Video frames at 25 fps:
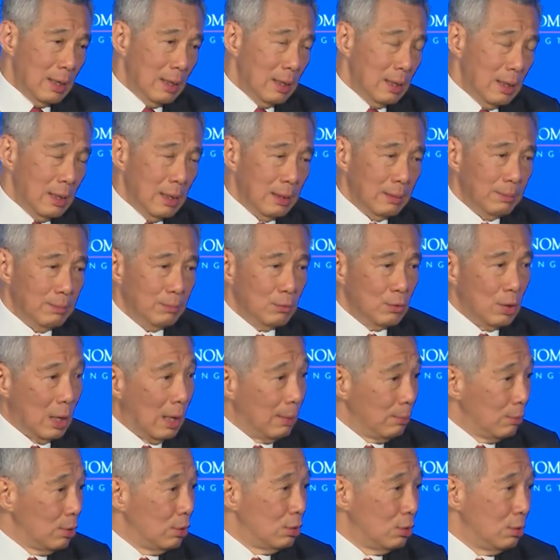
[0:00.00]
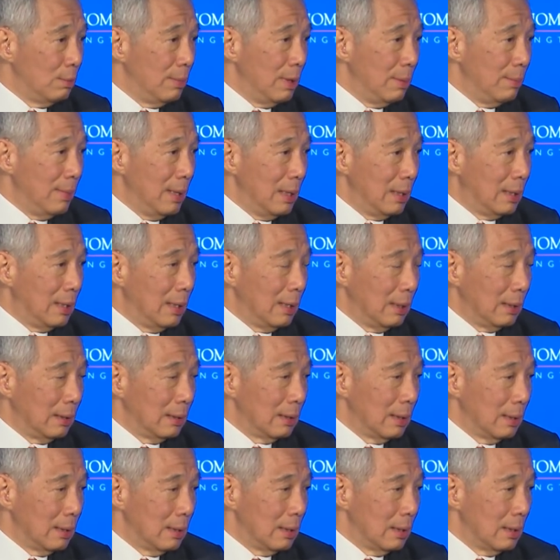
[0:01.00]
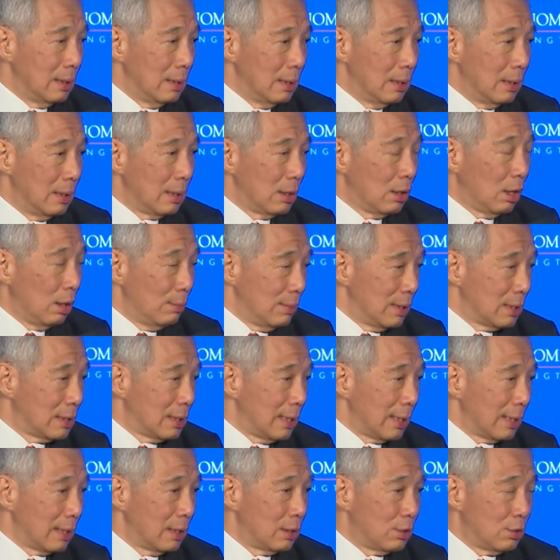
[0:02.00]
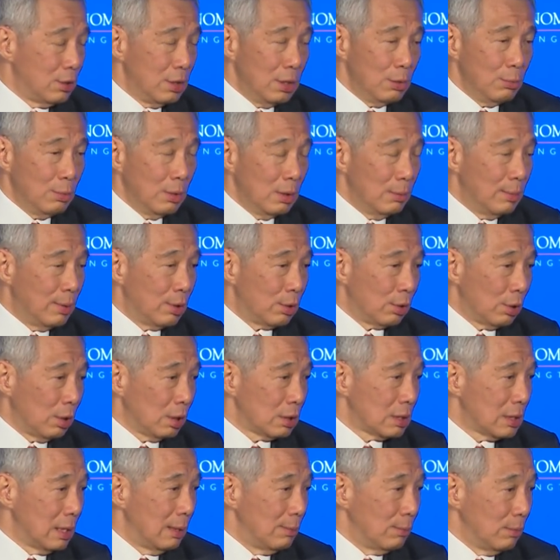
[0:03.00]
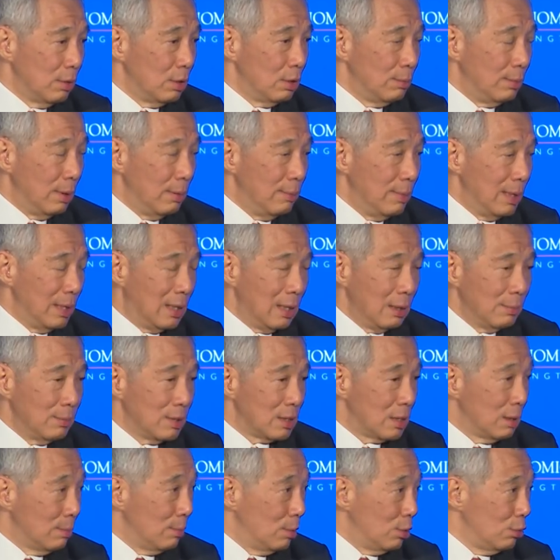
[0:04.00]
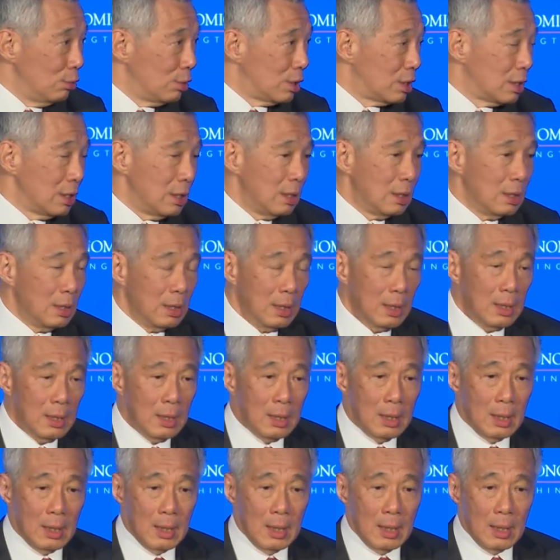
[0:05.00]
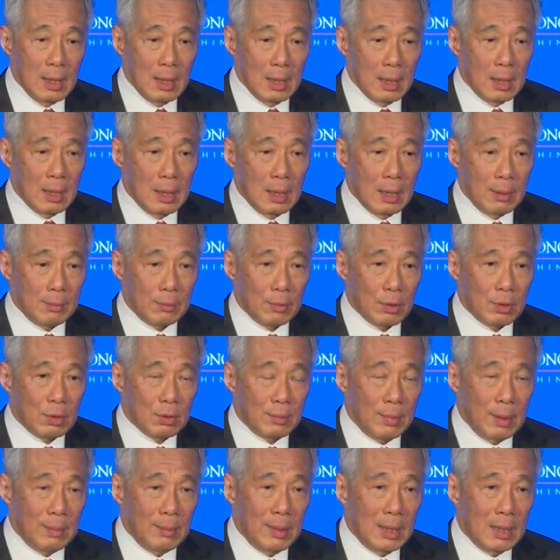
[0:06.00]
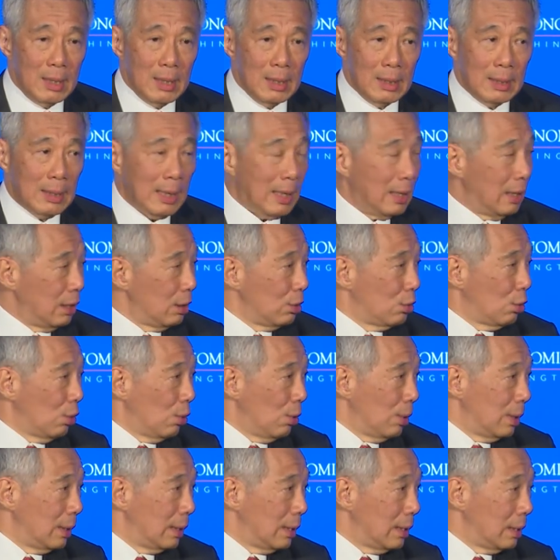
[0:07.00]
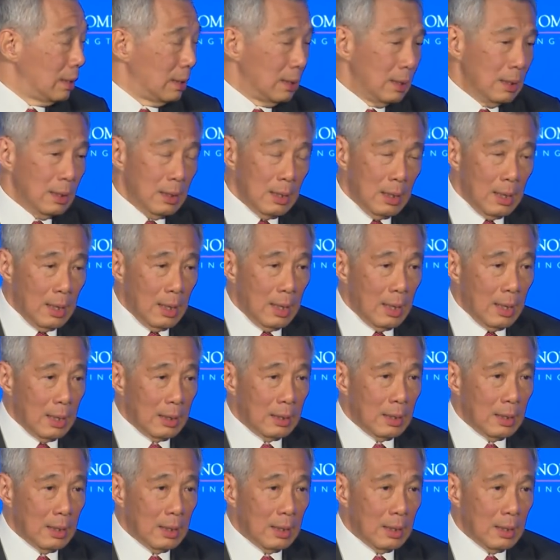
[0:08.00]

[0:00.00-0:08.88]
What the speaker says: And I'm going to be meeting the Commerce Secretary, Wilbur Ross. I'm going to be meeting Mr. Mnuchin. I'm going to be meeting Gary Cohen and